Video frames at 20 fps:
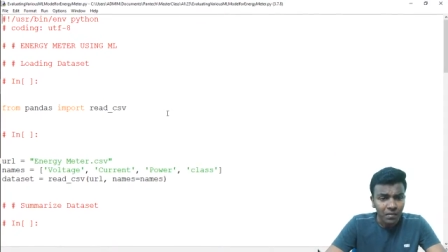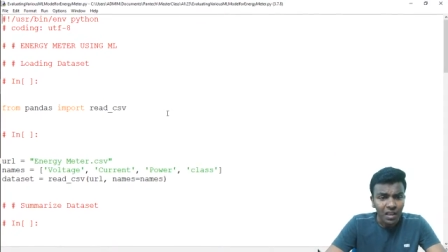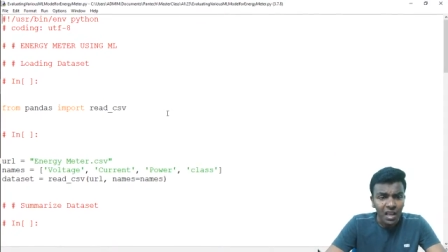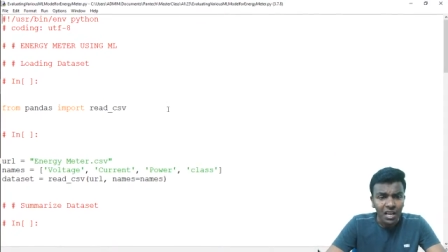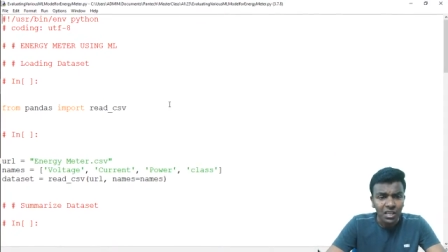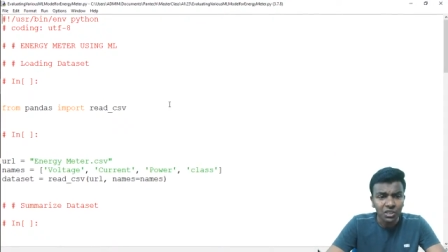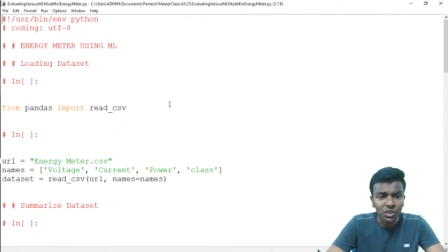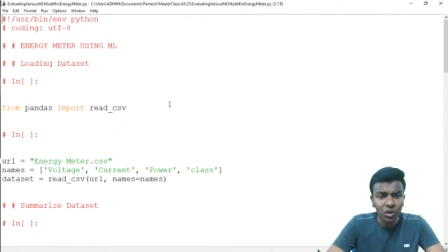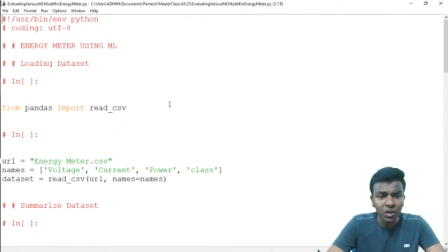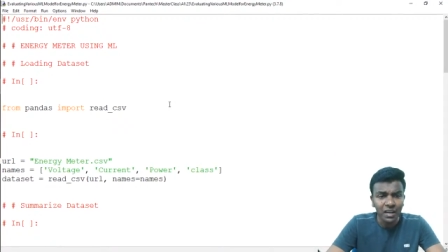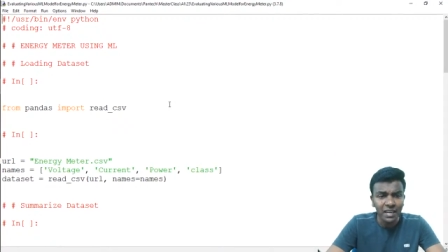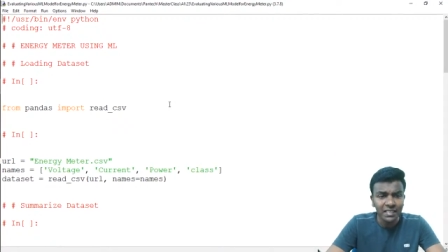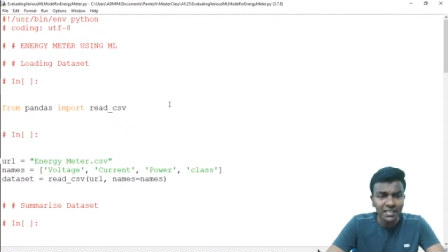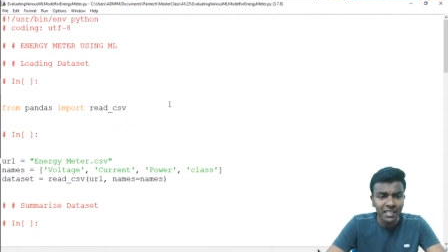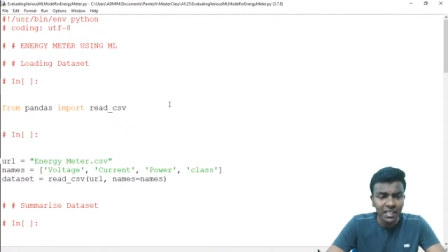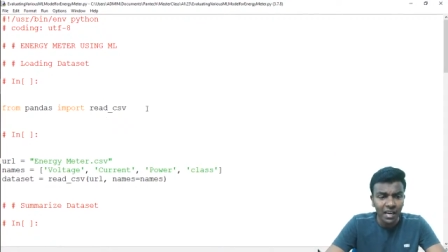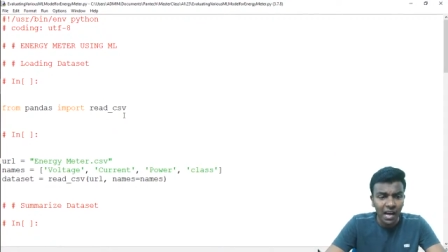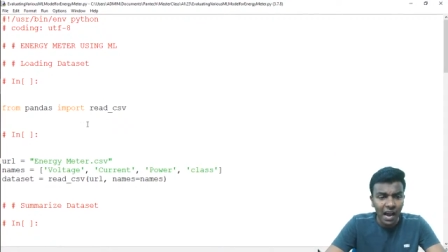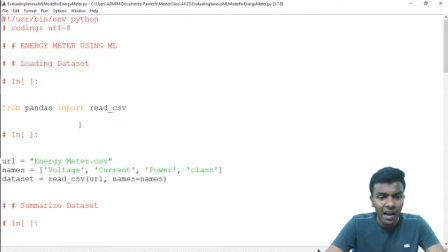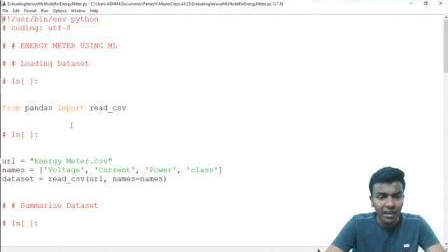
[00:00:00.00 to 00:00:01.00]
so let us see,
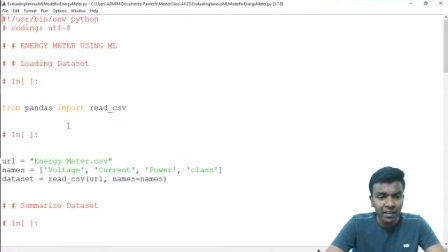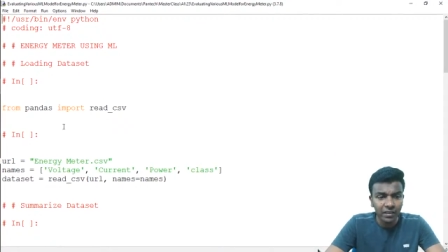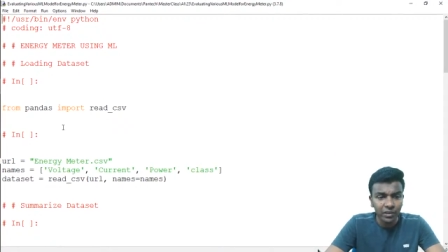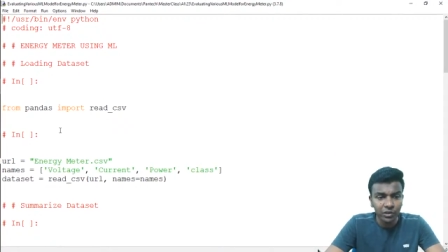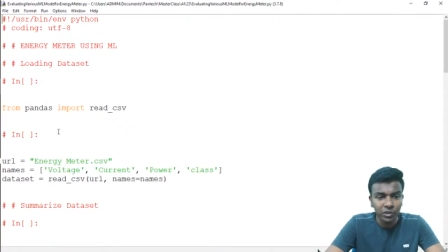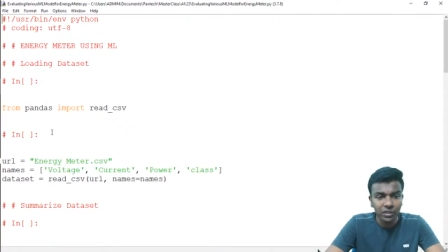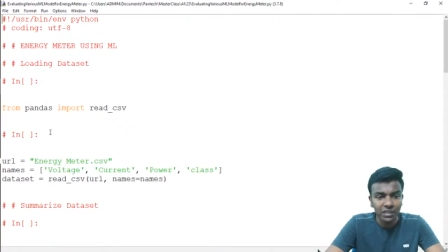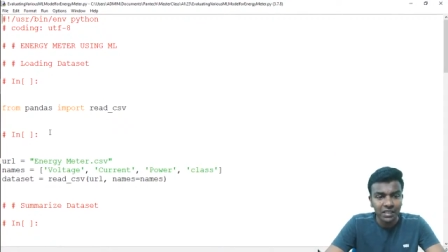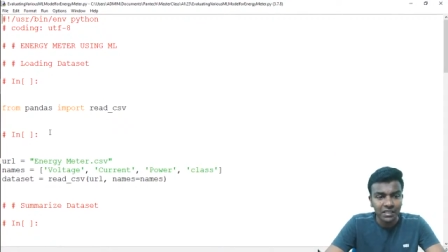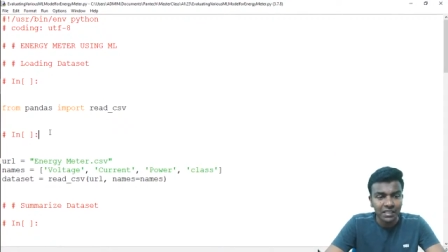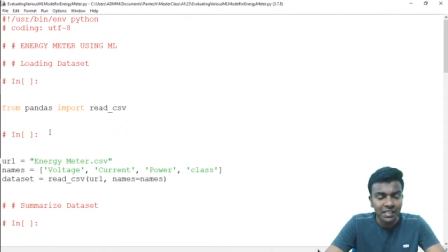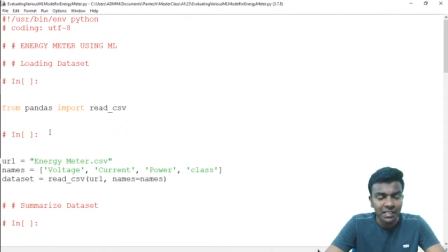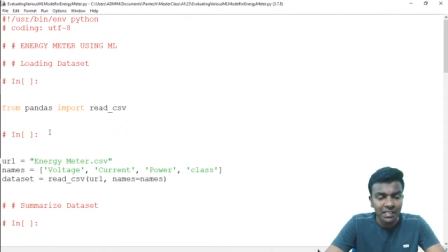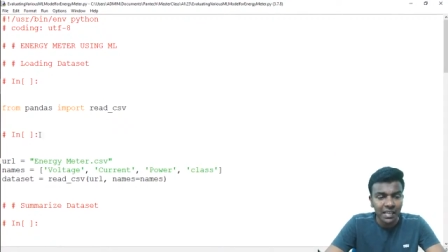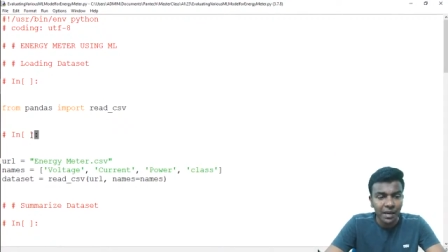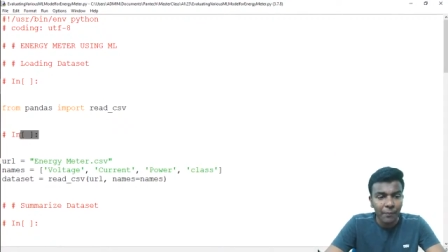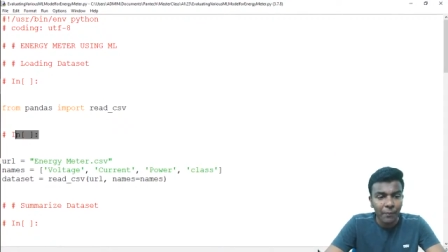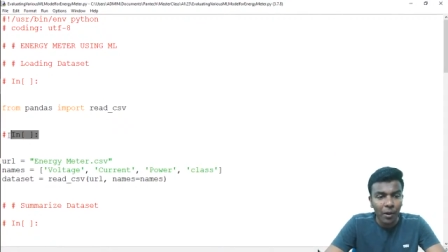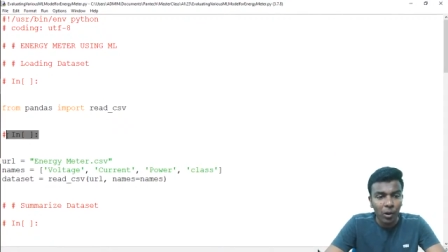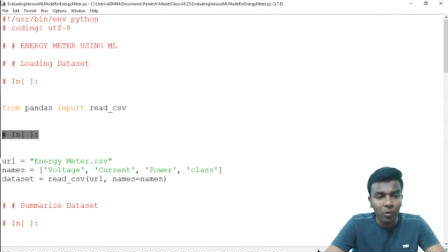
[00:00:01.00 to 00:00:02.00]
and you just
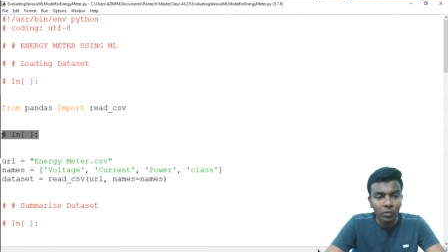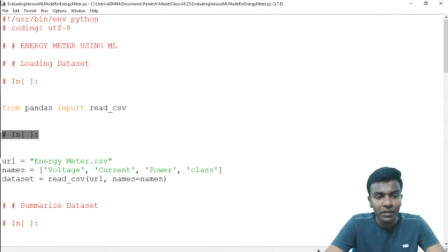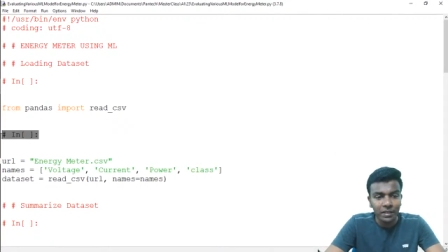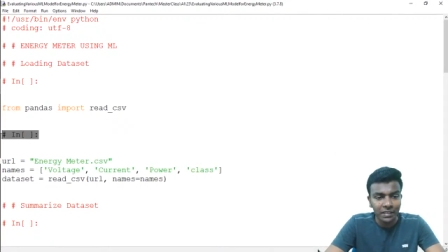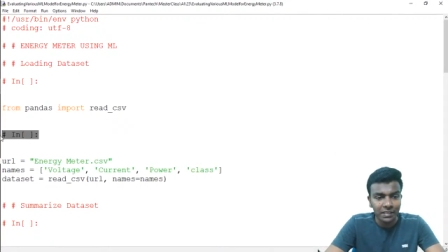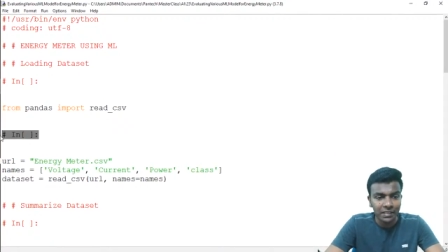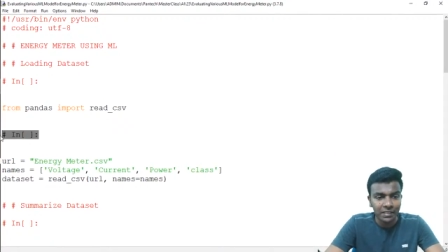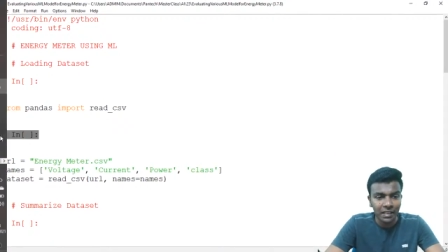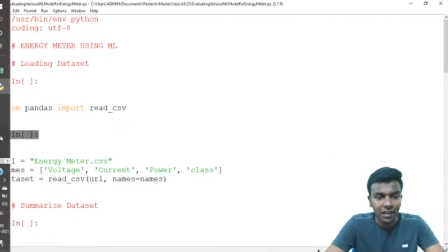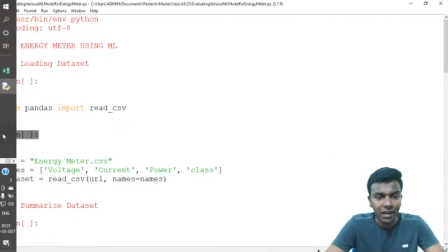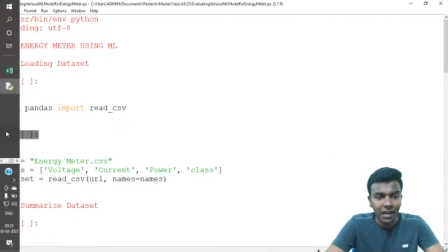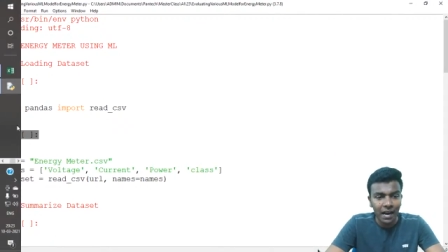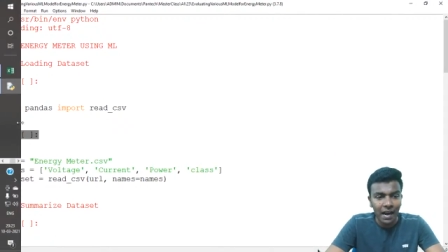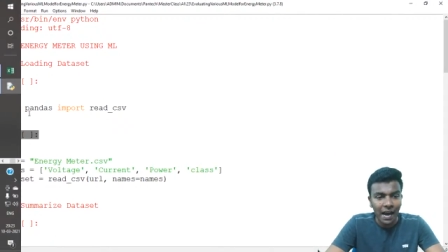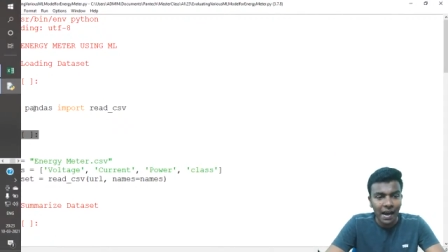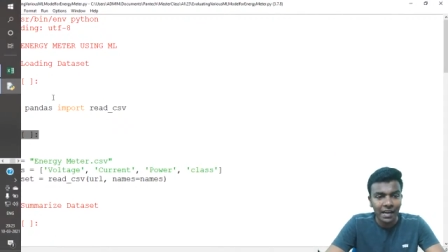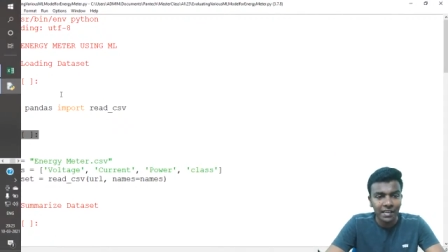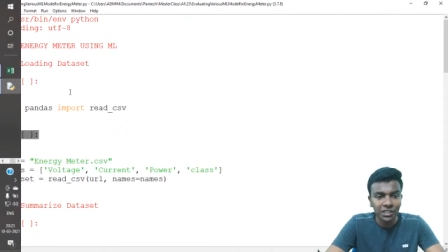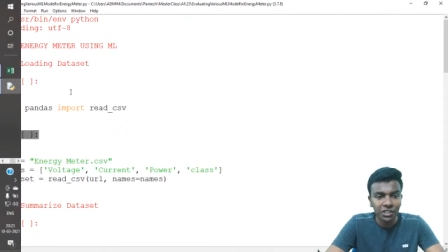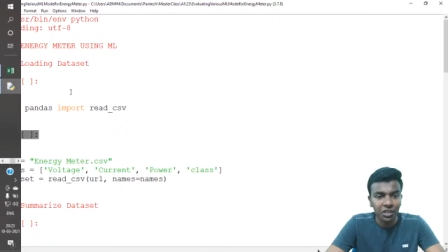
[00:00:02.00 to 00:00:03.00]
skip out this
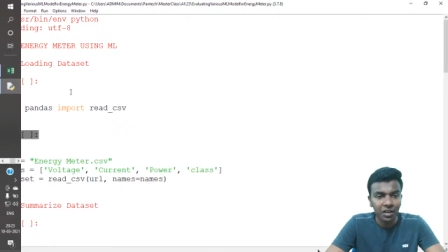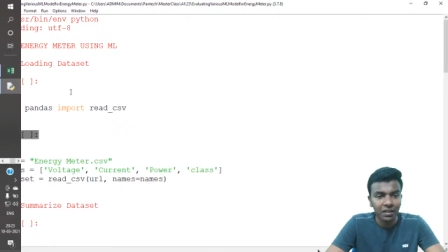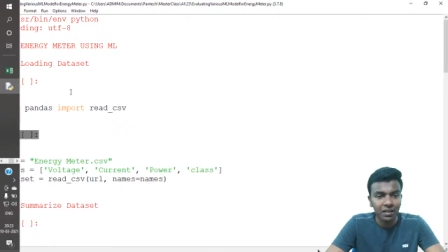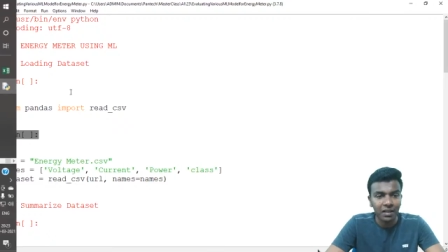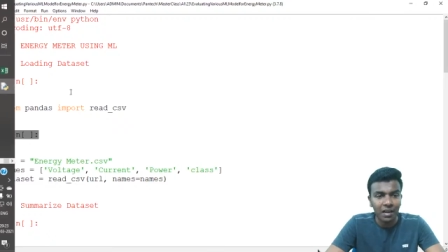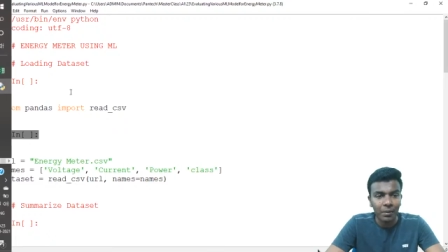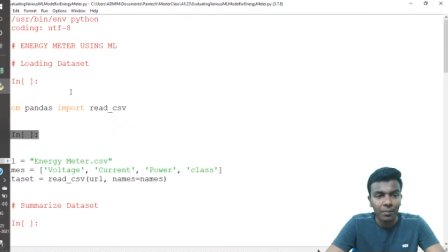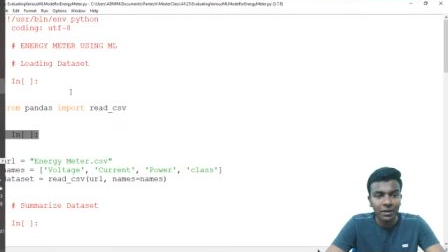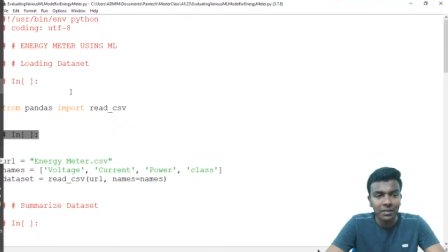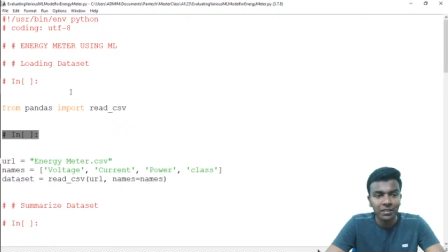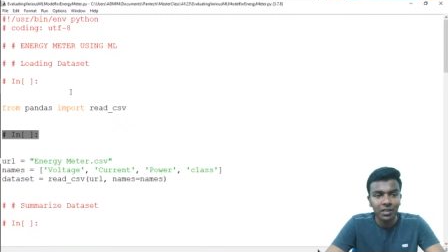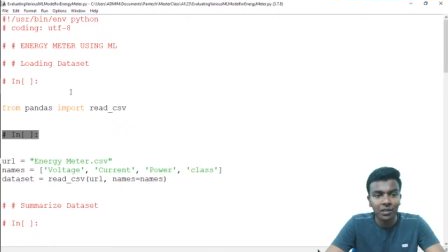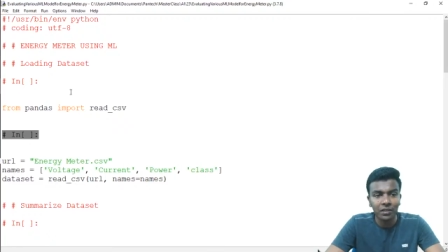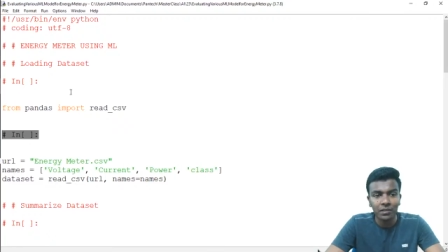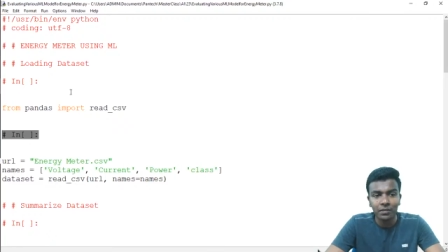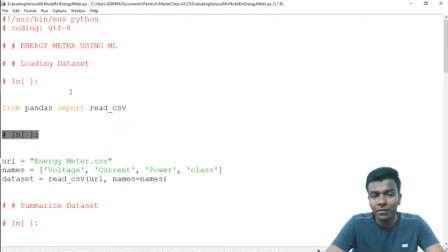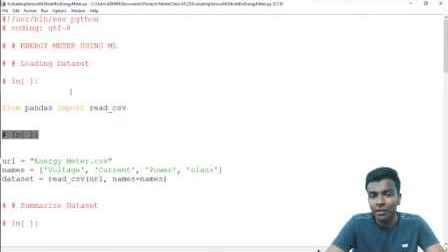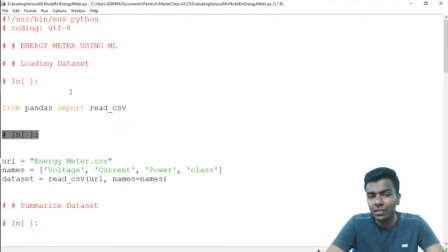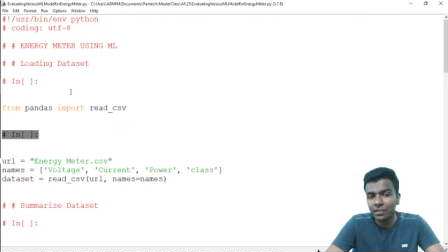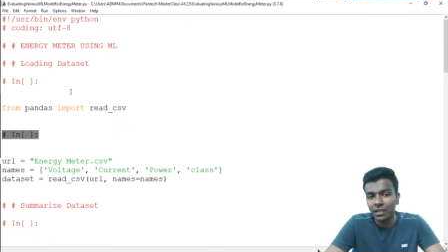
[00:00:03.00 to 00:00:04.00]
ash and comments on
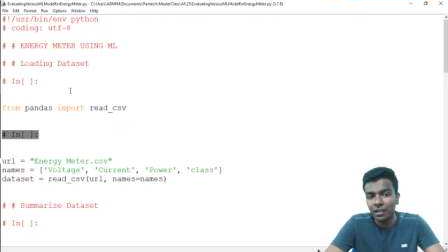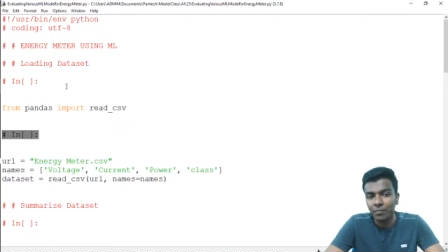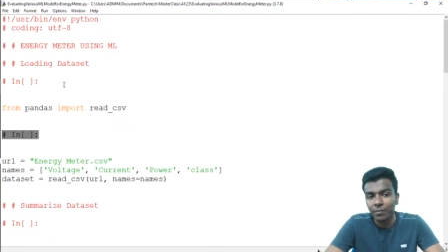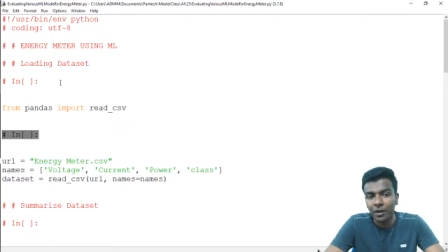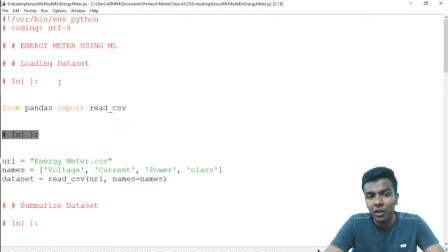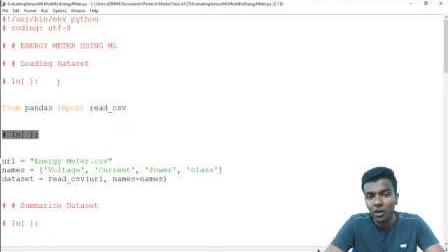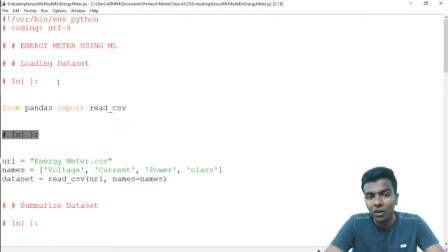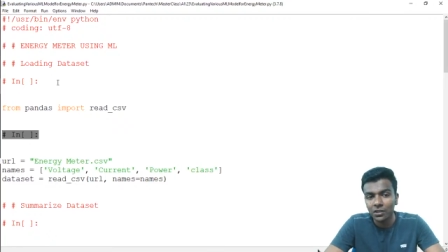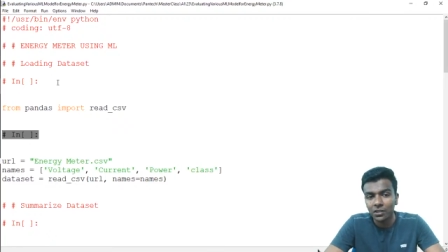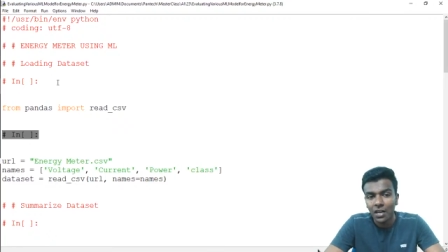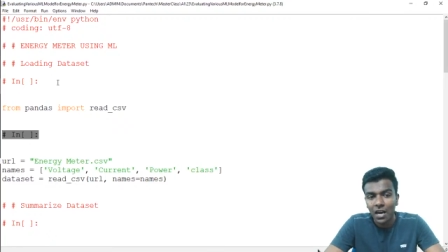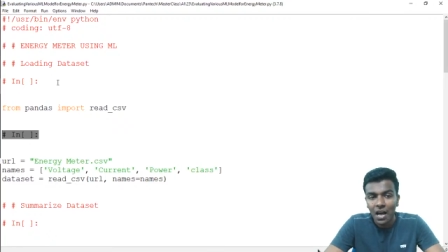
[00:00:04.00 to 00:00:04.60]
itself, because